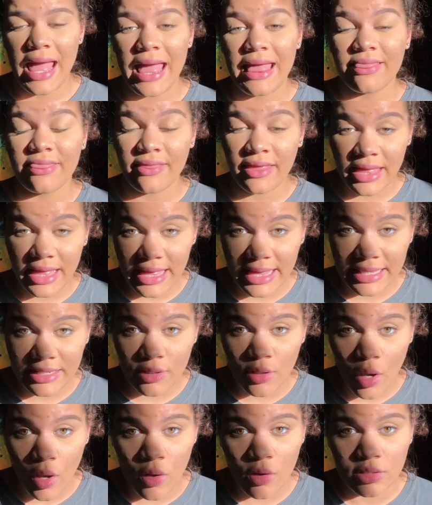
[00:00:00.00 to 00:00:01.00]
And
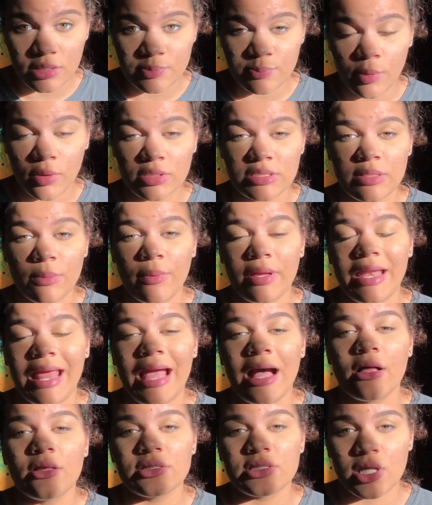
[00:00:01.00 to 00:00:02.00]
then Knowles pulled someone
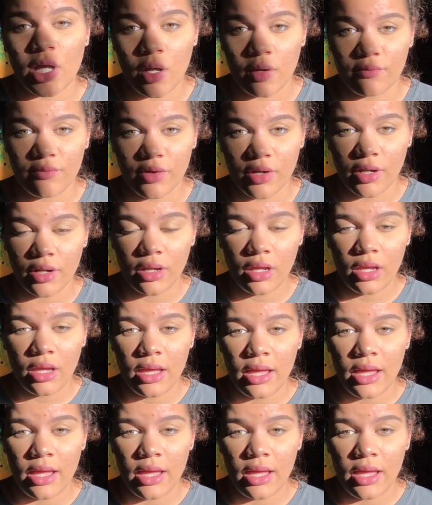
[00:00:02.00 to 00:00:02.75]
else over